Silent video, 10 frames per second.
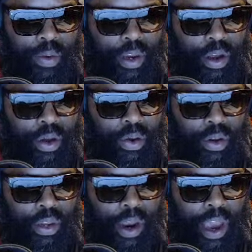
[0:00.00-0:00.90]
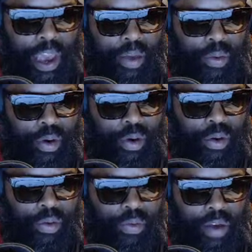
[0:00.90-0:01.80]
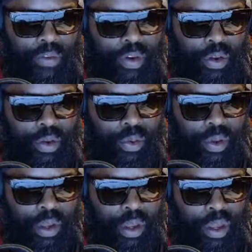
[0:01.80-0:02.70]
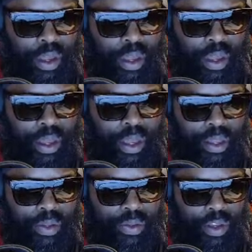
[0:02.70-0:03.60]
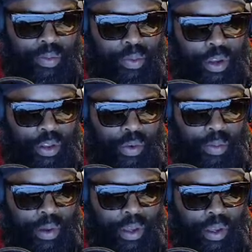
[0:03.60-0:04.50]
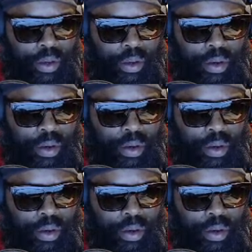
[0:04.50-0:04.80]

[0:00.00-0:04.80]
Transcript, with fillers: we know their annual revenue is $6.3 million.